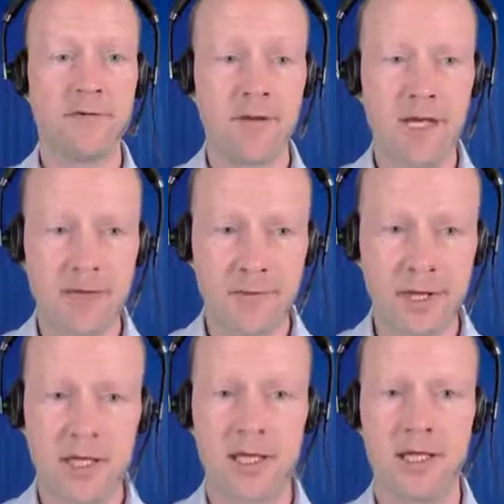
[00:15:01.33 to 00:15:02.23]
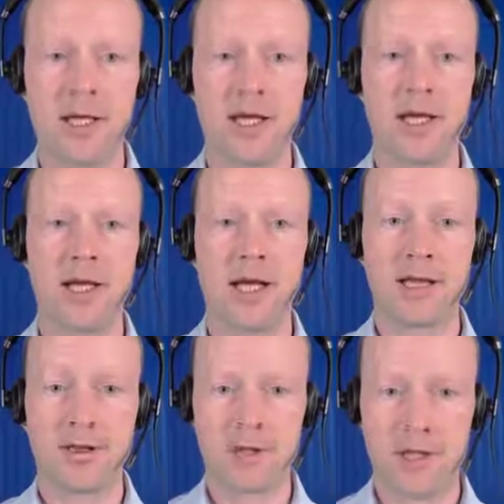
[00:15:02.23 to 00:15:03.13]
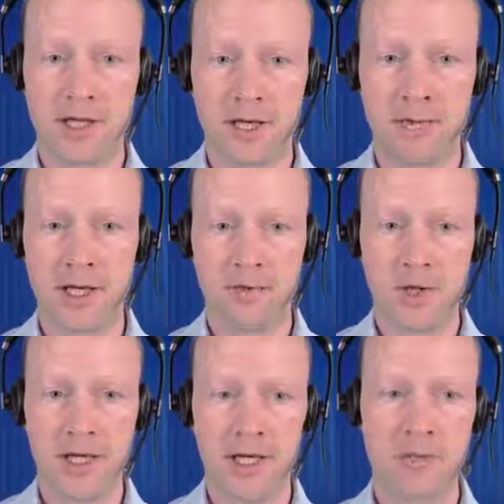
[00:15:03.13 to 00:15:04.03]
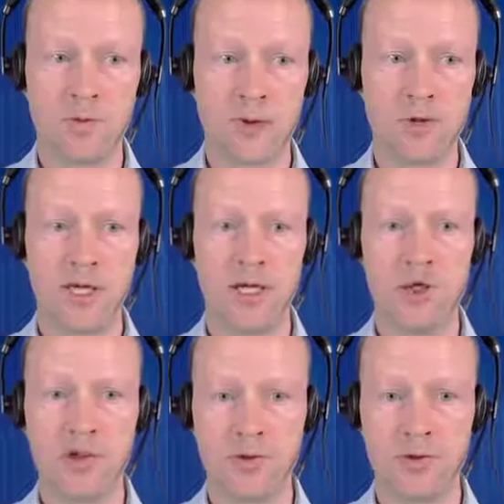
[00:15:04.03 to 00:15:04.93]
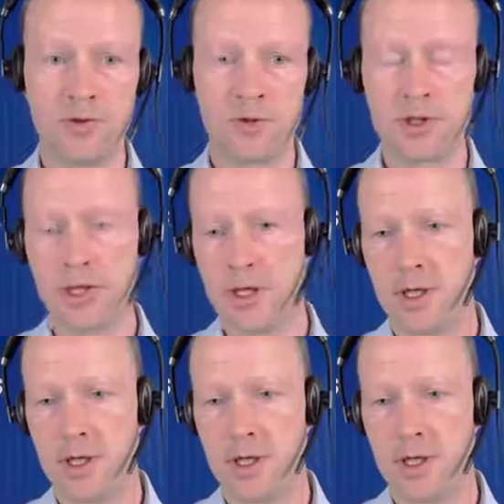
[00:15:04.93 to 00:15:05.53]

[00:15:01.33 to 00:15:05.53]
of independently at the time and place where they choose.